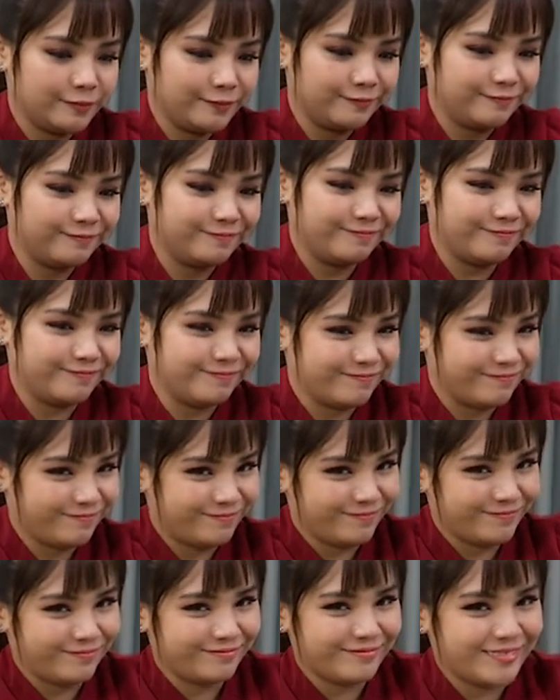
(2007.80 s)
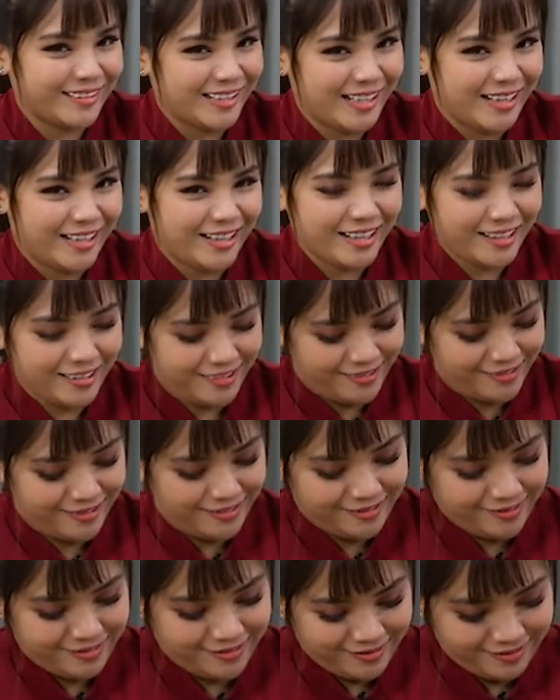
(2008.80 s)
and other objects
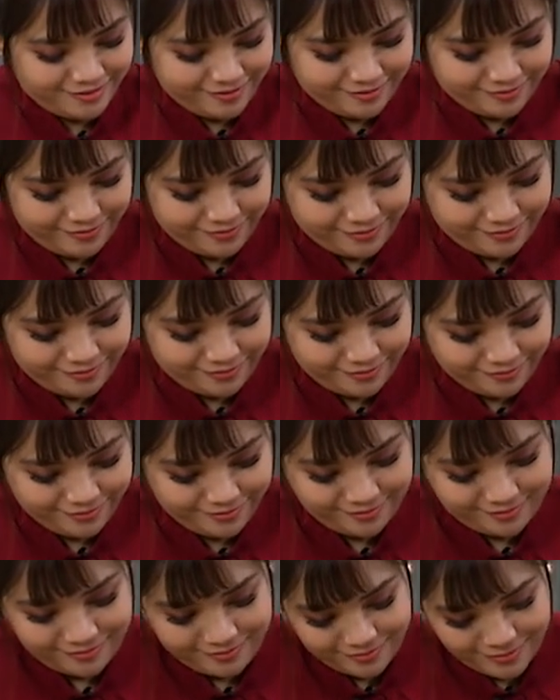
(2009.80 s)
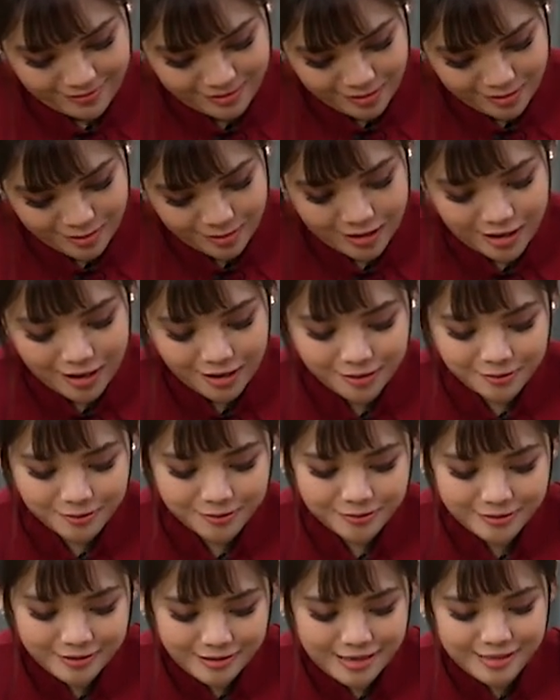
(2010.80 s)
from the gasket after each
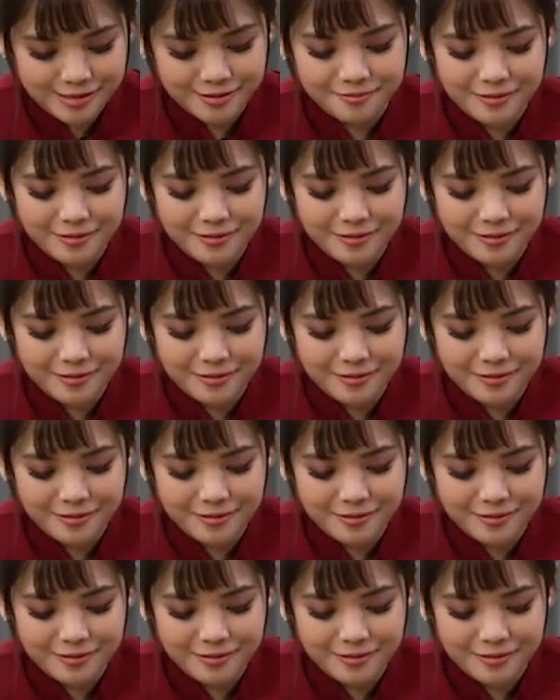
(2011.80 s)
wash.